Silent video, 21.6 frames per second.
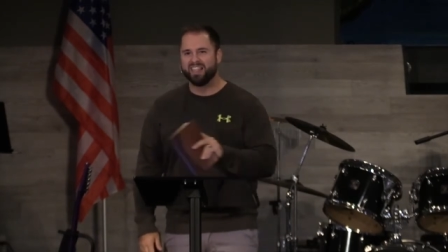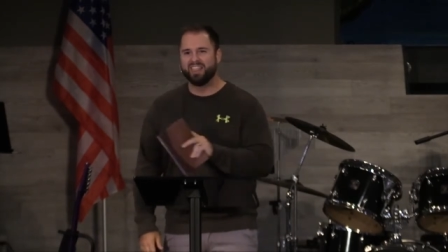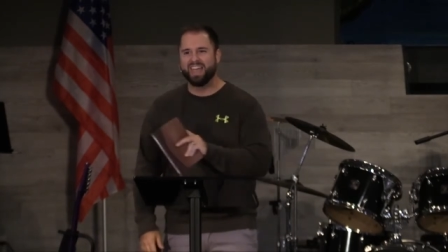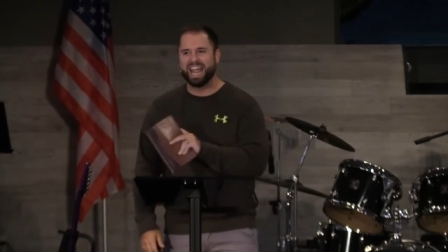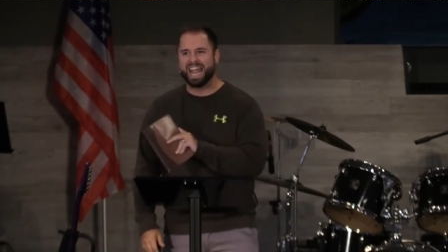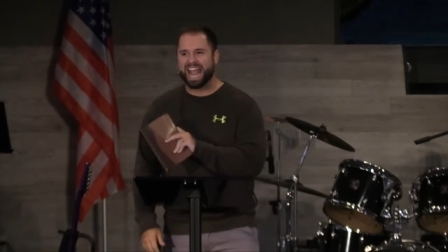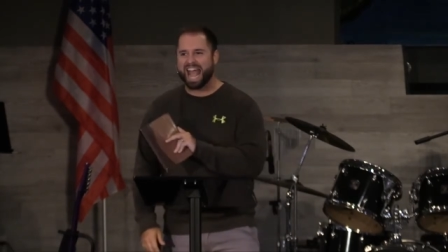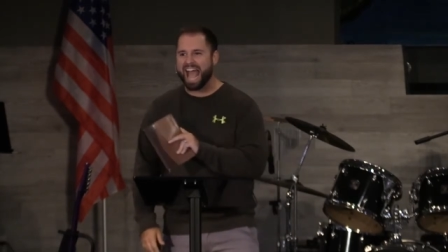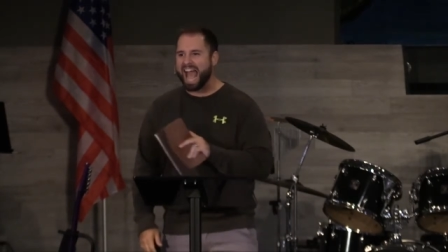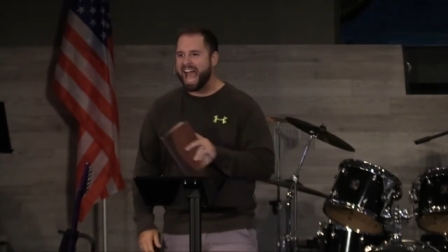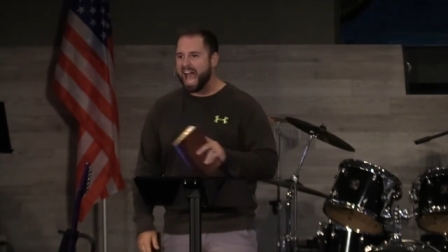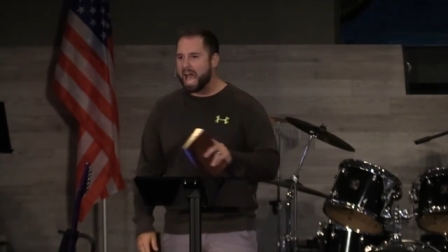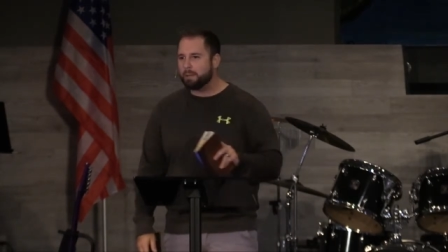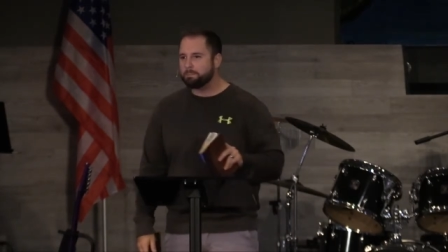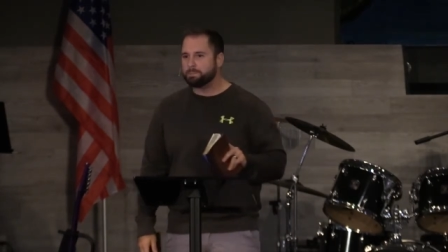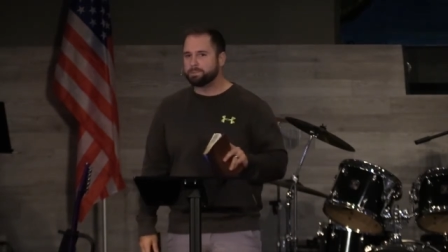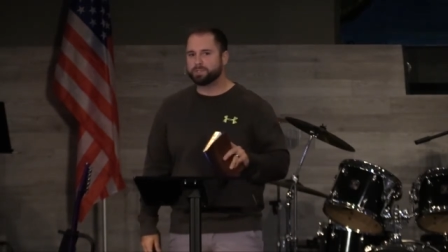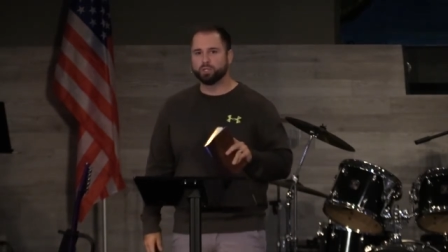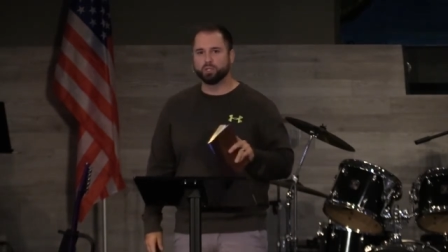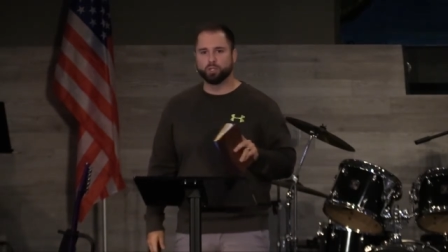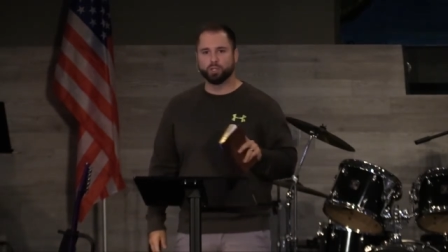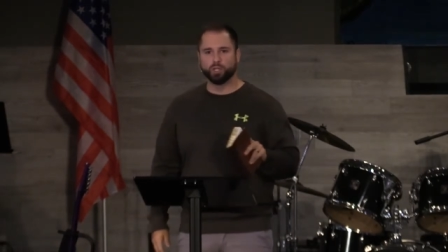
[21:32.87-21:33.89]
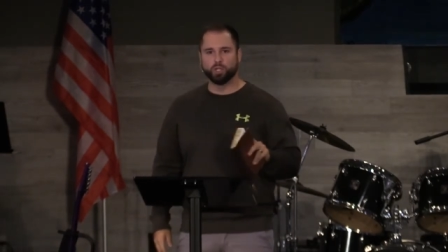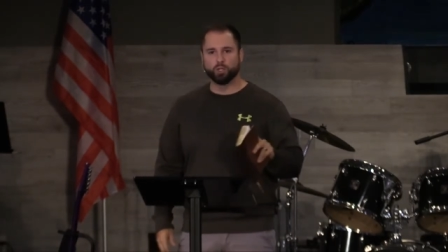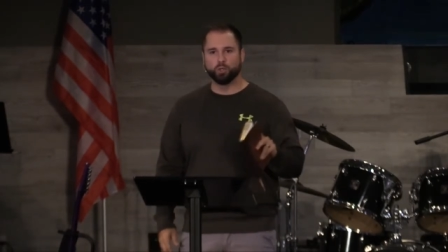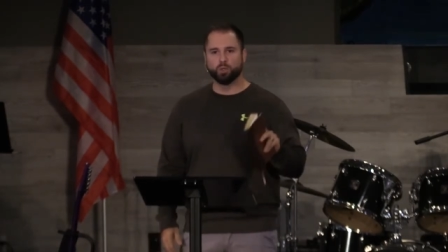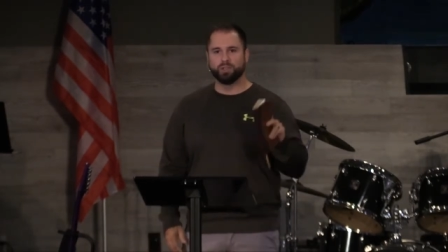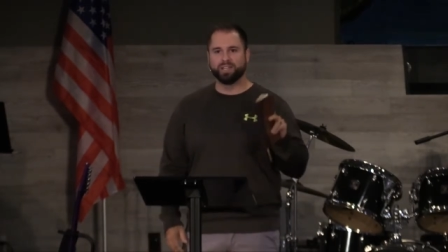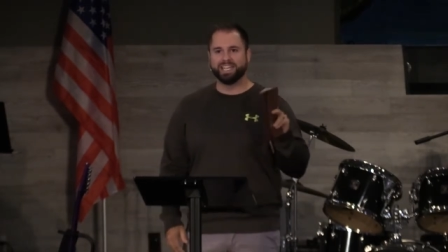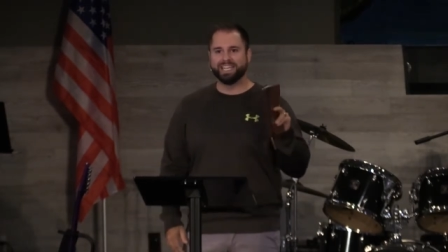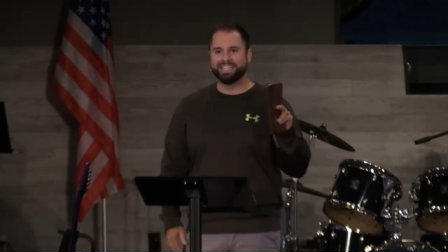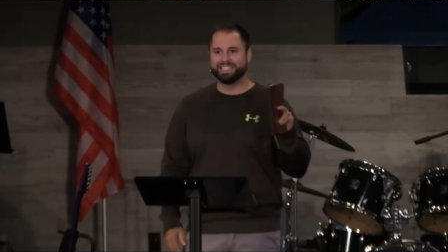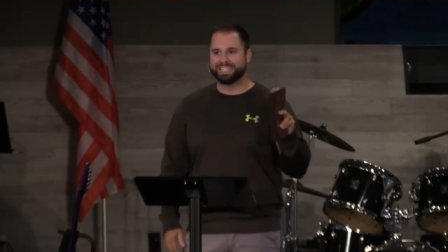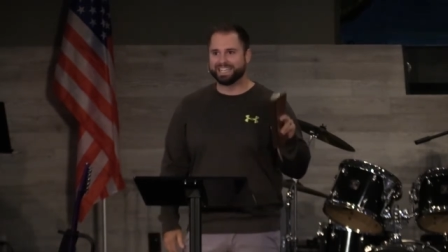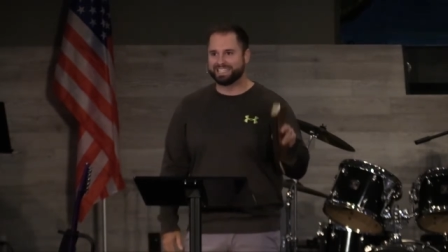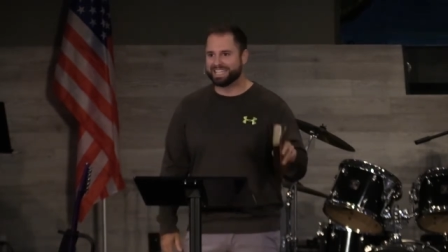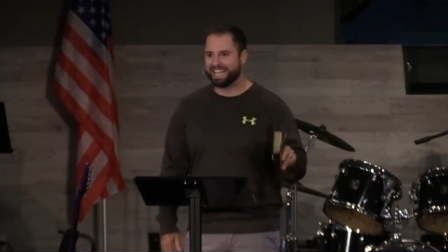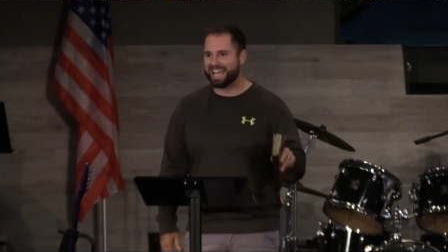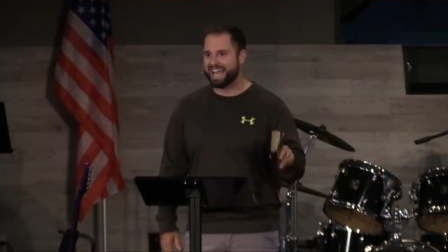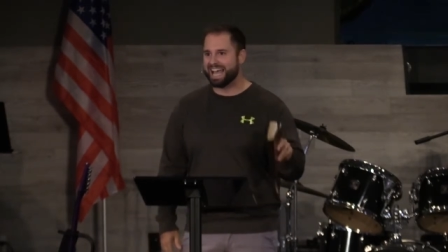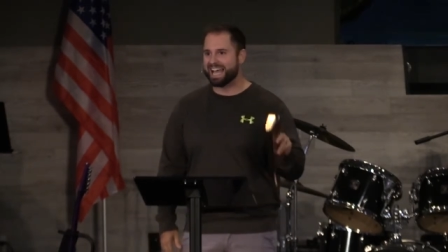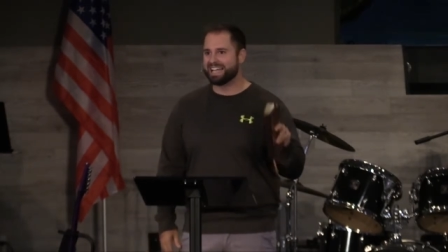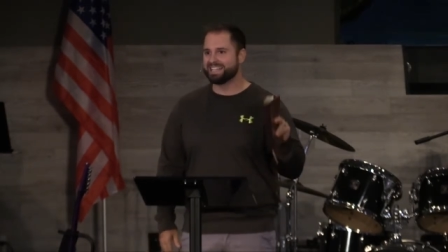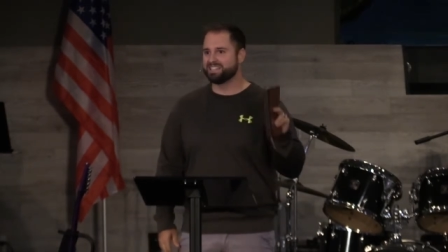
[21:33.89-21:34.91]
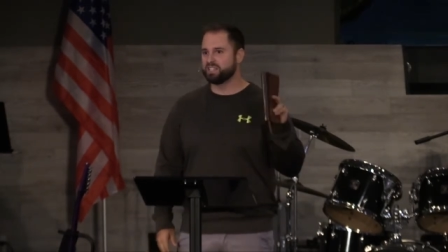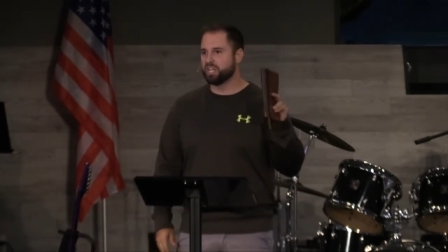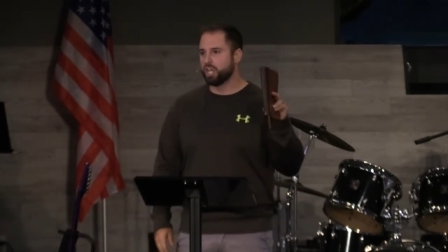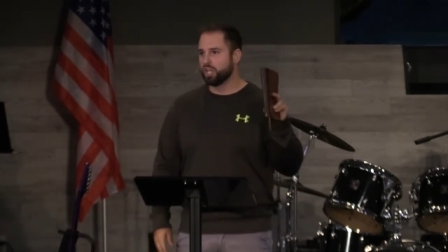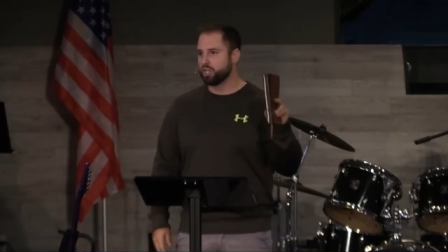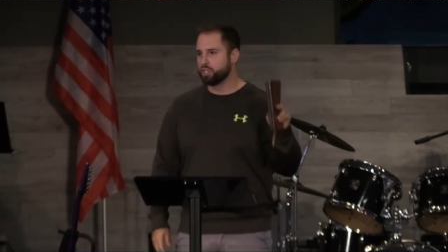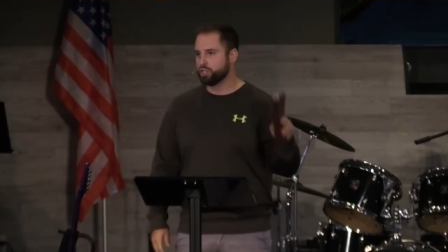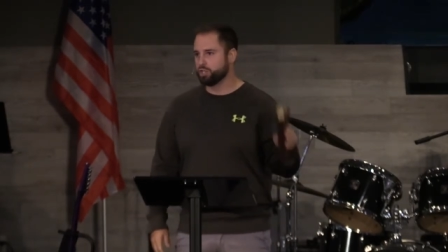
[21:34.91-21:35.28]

They absolutely detest